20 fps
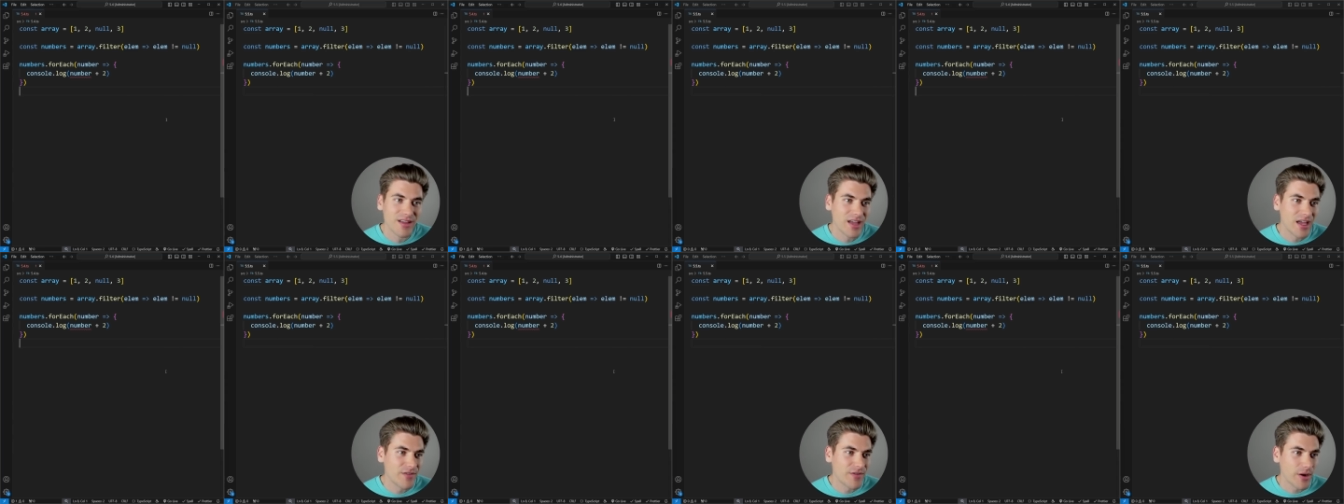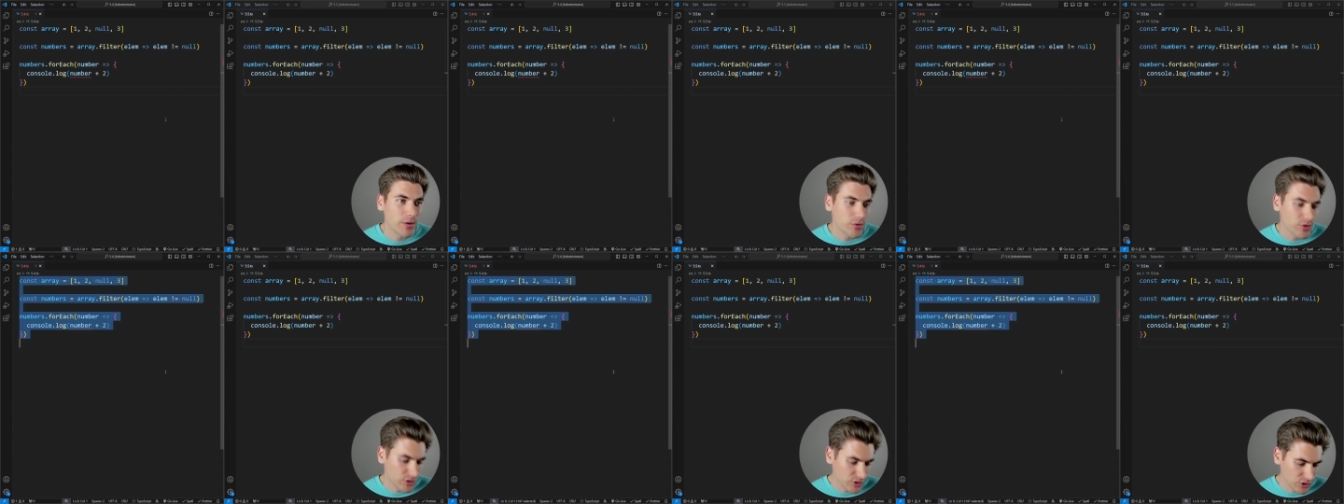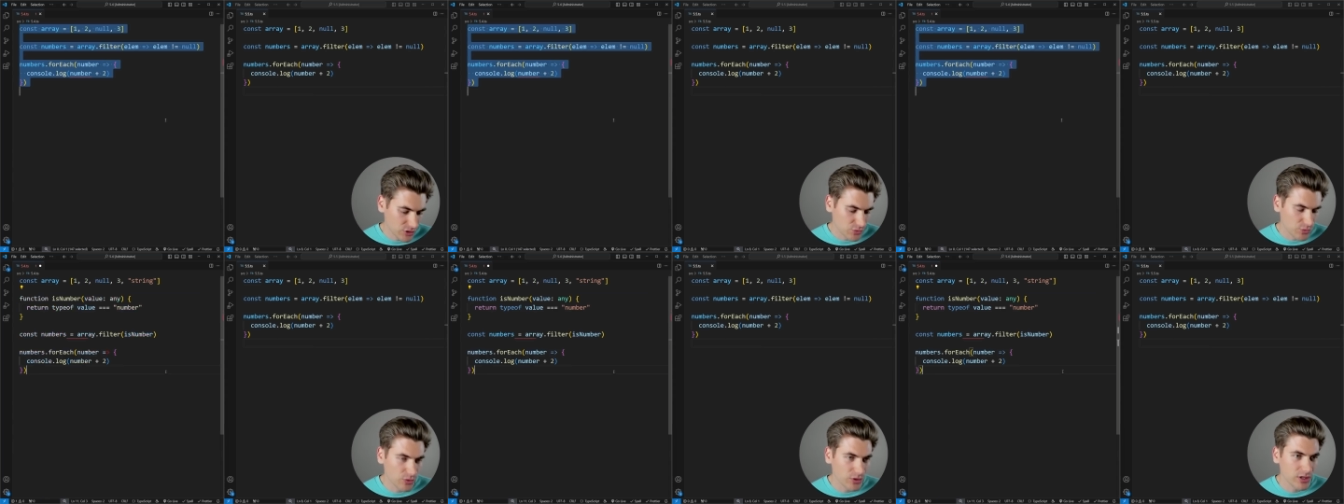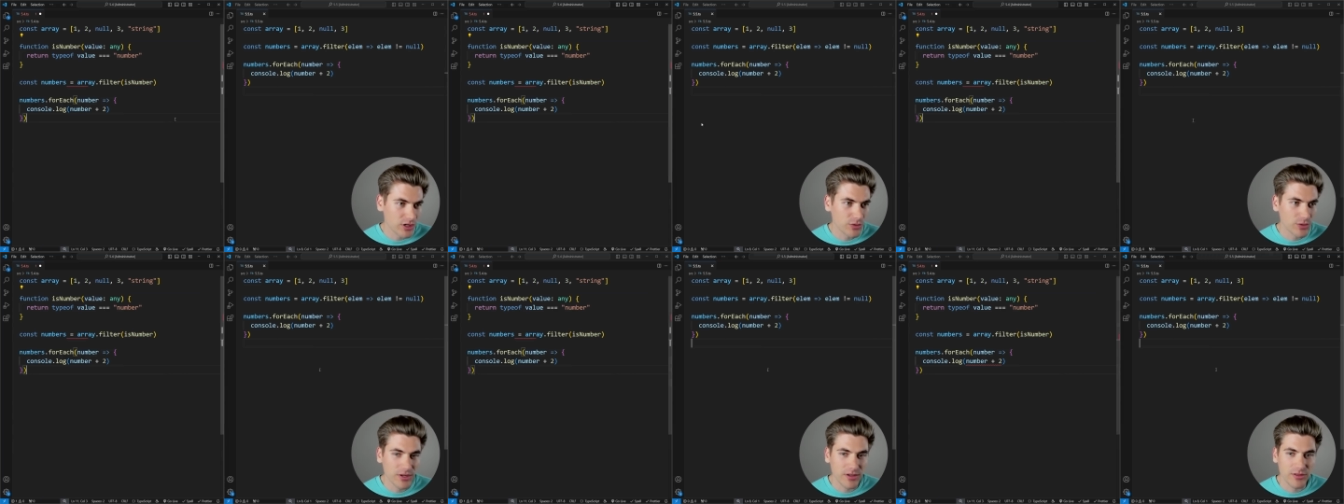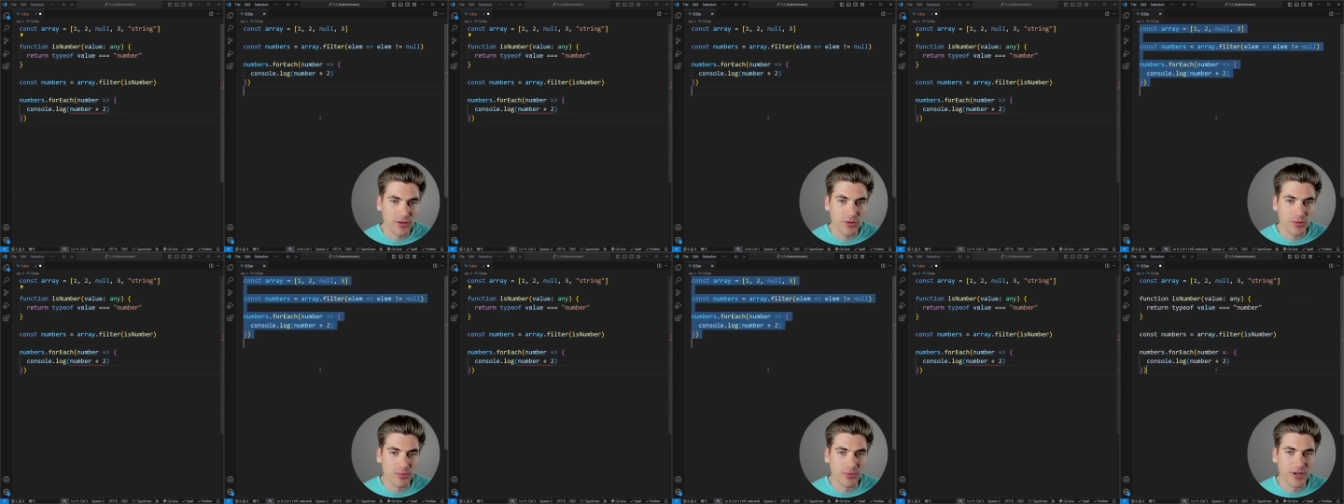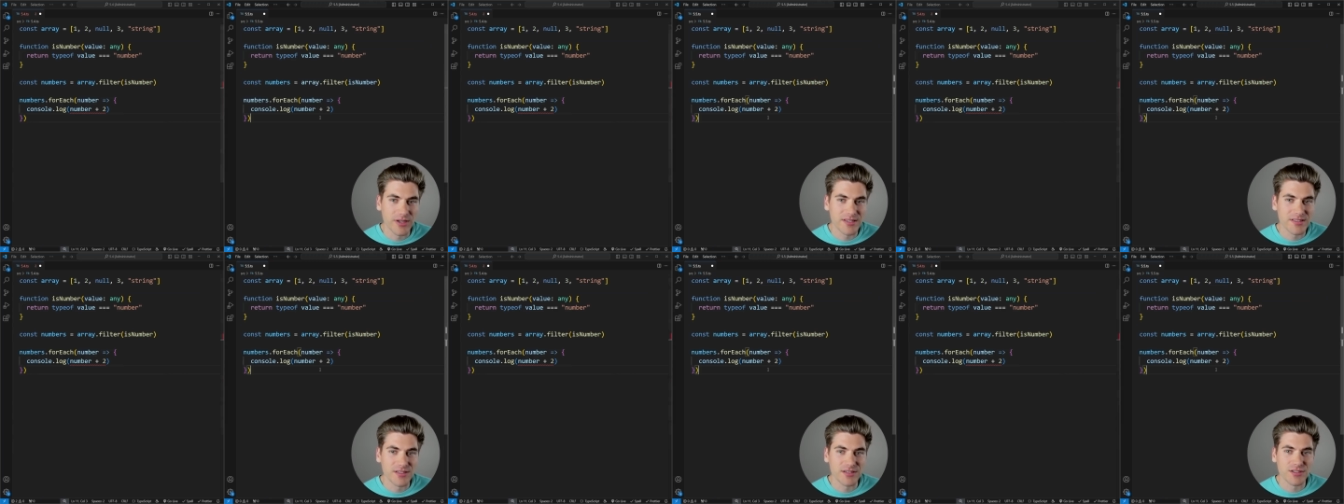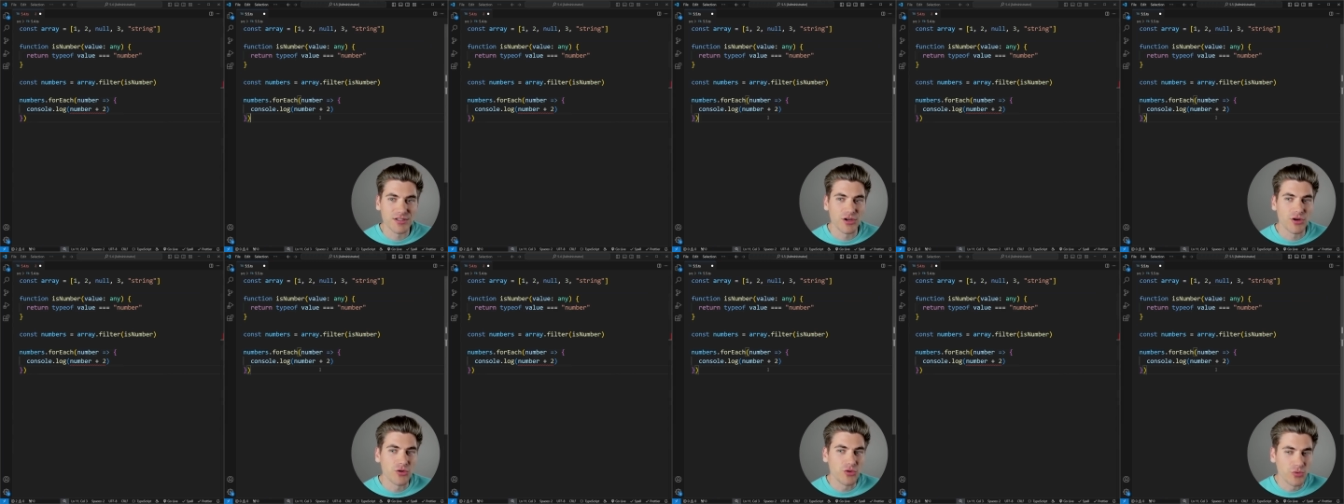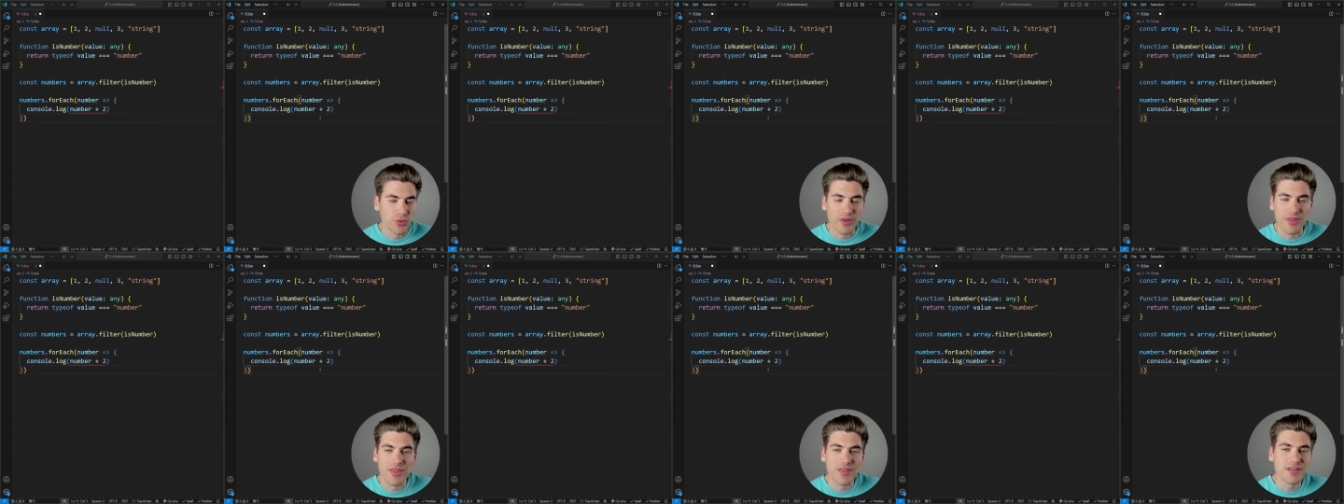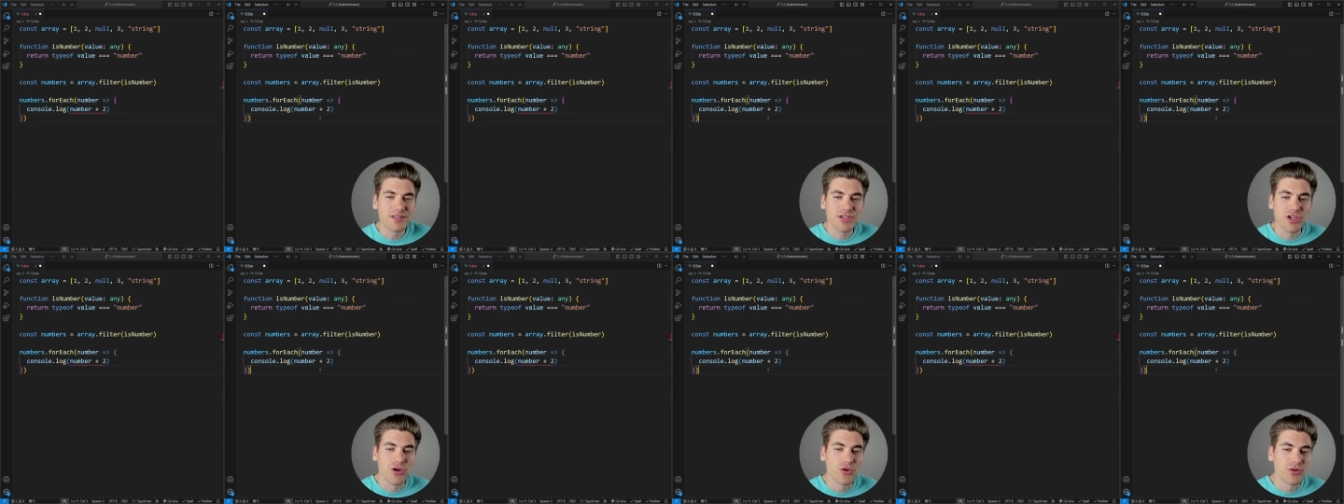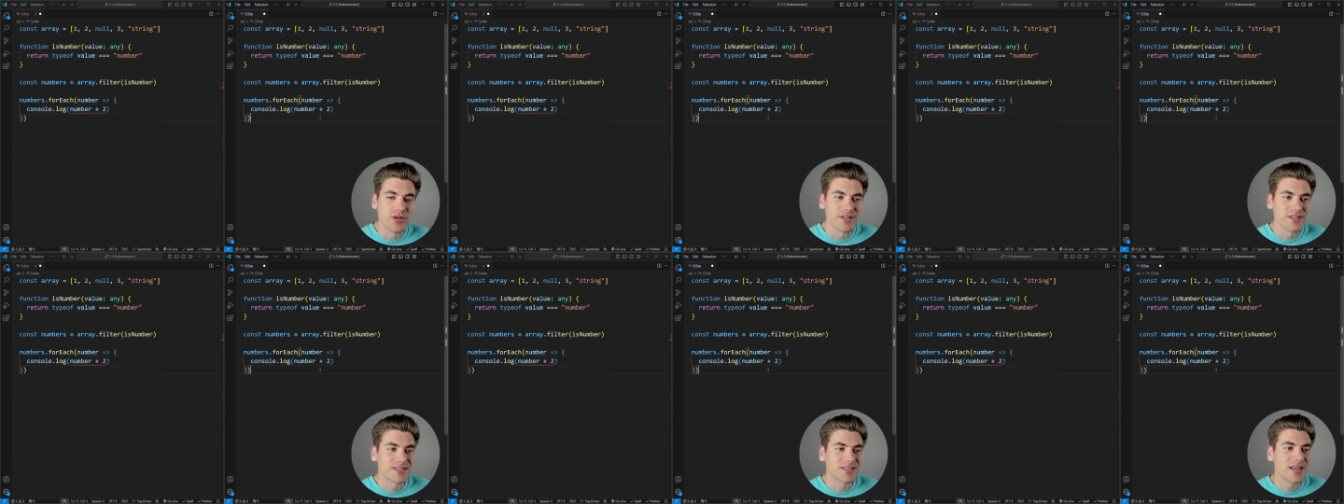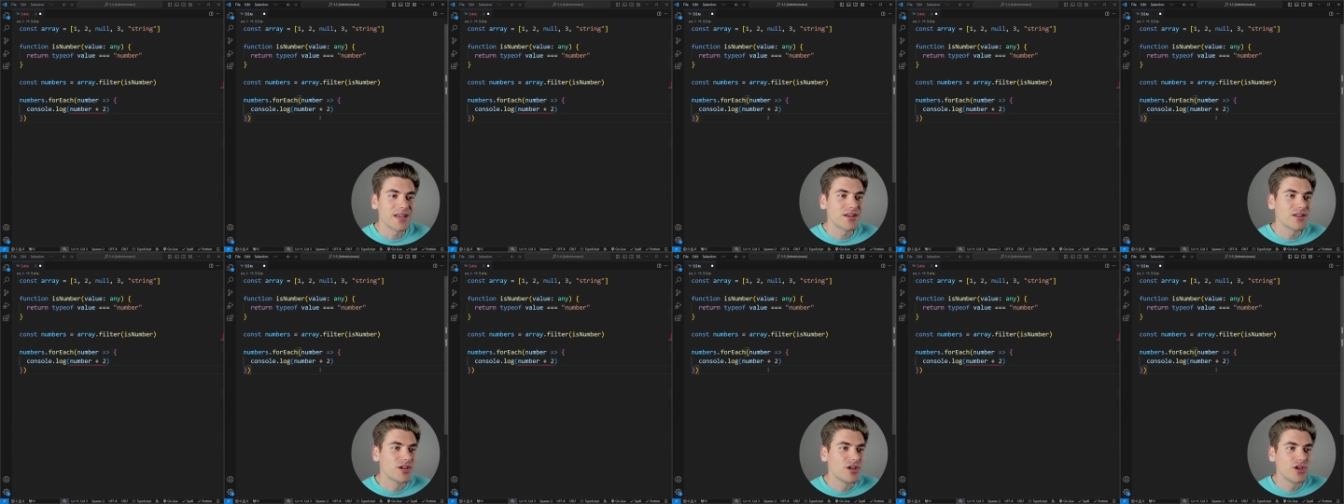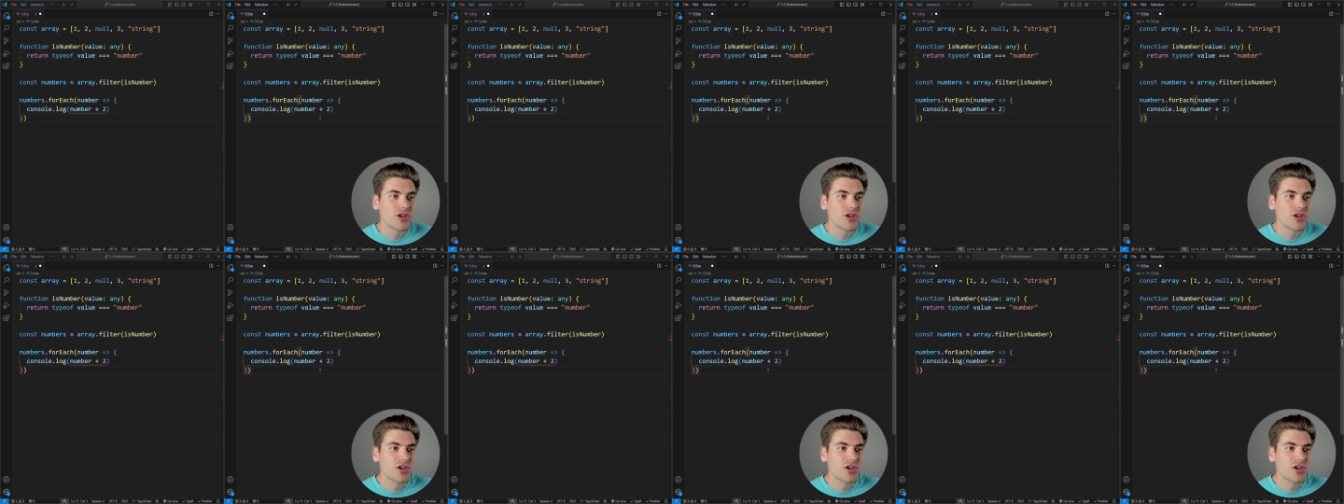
If I were to just really quickly replace this code with this code instead,